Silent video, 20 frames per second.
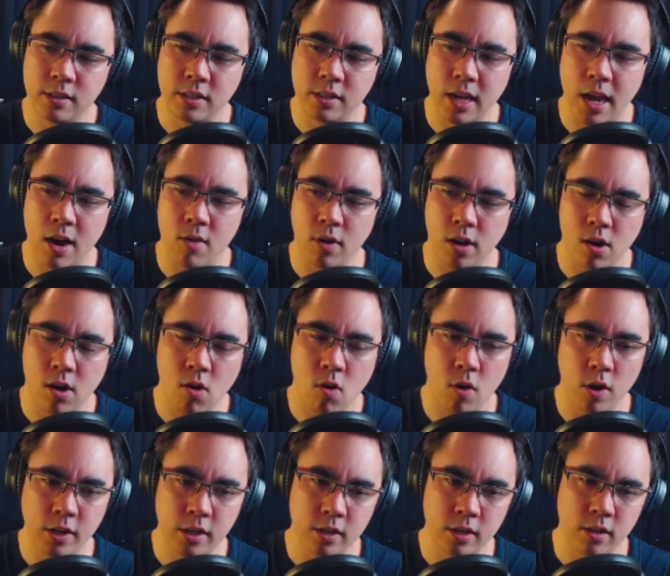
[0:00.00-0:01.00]
say
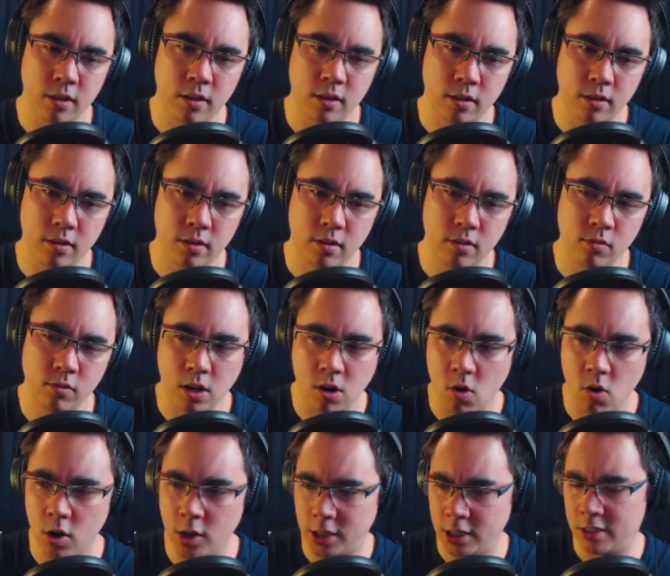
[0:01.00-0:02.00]
record
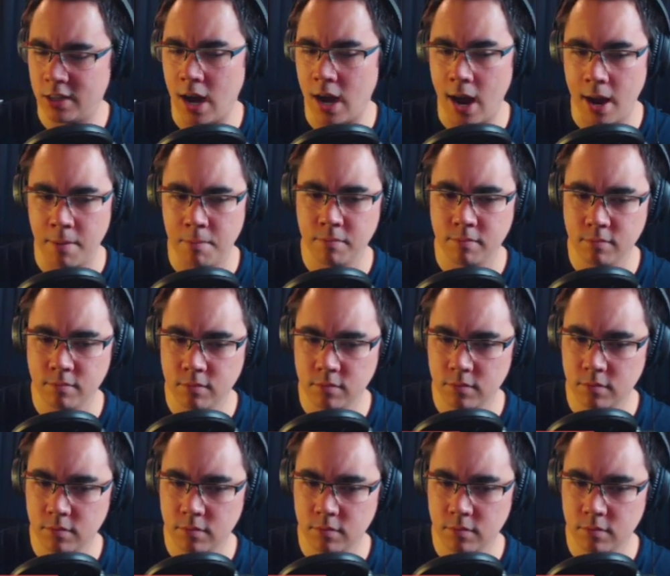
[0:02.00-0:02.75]
your time